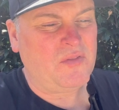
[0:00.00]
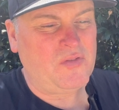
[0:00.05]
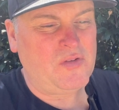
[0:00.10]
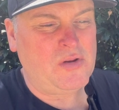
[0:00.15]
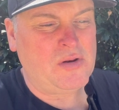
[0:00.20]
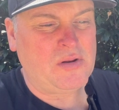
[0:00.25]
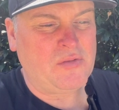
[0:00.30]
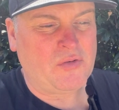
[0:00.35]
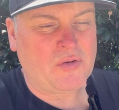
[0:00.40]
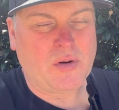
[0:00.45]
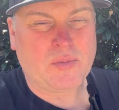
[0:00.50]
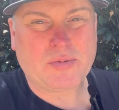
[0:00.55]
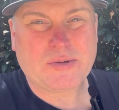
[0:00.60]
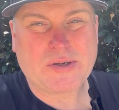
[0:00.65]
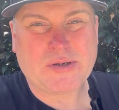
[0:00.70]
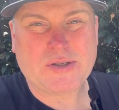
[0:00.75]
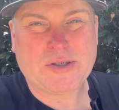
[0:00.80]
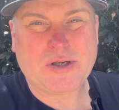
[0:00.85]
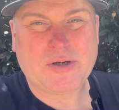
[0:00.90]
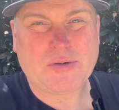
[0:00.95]
few different
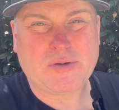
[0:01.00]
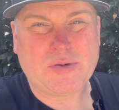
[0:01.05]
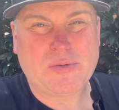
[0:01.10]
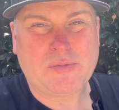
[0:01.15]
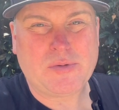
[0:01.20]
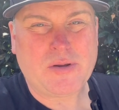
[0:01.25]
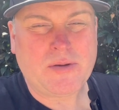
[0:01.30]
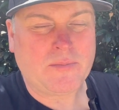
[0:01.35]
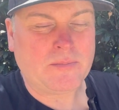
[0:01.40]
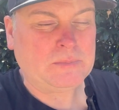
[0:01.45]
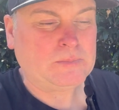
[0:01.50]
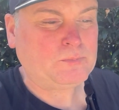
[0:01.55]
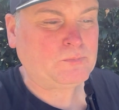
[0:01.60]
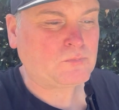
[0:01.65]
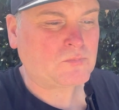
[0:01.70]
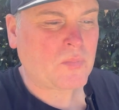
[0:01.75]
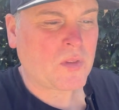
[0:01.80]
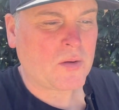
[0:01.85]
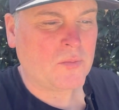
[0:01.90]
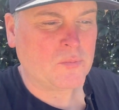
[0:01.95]
options you could do with it.
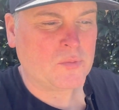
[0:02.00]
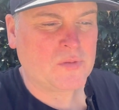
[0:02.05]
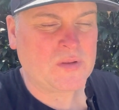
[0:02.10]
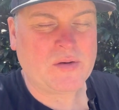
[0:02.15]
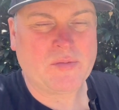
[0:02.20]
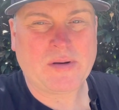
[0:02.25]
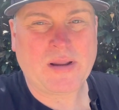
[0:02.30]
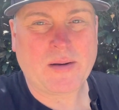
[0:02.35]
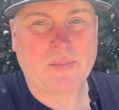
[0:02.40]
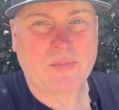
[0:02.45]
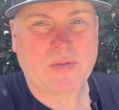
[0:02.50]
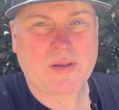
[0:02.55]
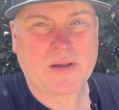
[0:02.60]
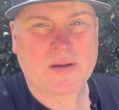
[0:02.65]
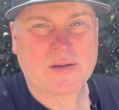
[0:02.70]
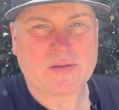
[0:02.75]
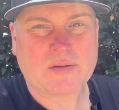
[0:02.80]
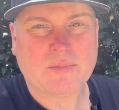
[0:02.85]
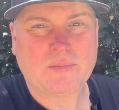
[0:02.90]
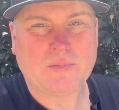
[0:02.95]
We'll see what Adam
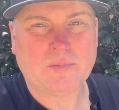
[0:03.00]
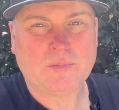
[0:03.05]
thinks.